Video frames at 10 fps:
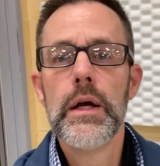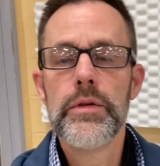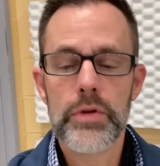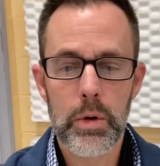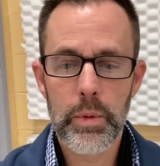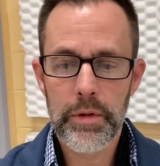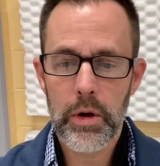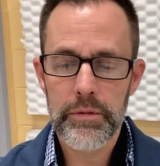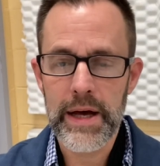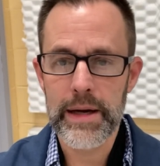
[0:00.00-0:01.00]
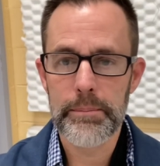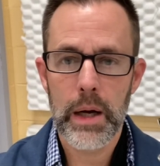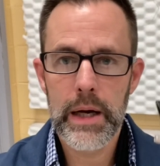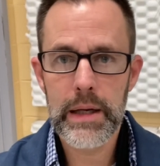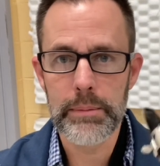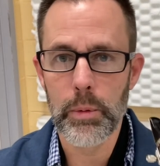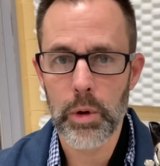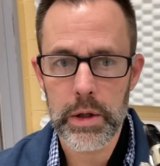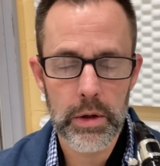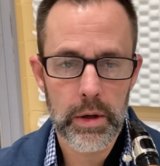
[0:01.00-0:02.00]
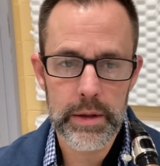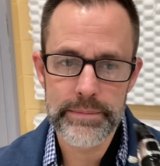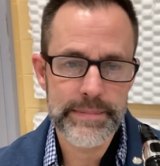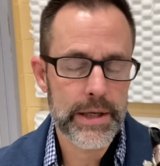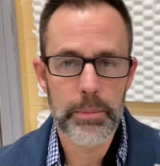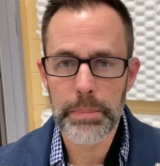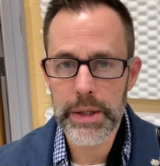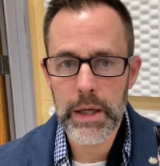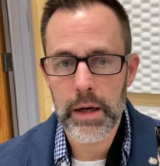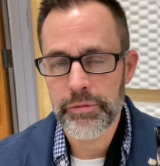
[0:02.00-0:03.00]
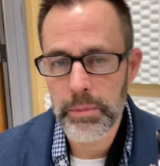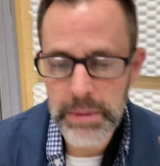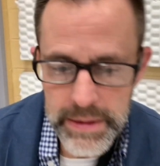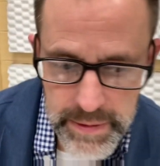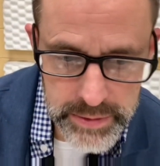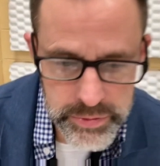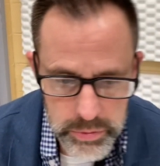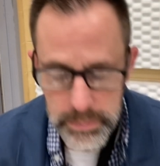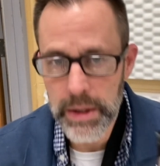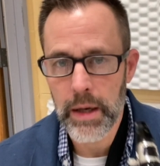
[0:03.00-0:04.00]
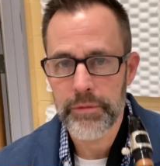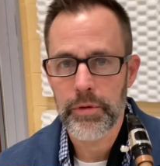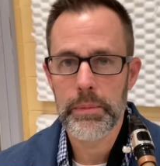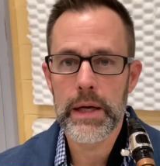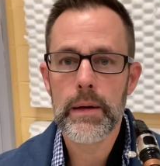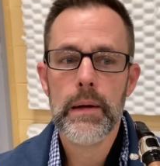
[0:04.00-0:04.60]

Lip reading: So with all that in mind, I've been working on, you know, But Not For Me, that tune, But Not For Me.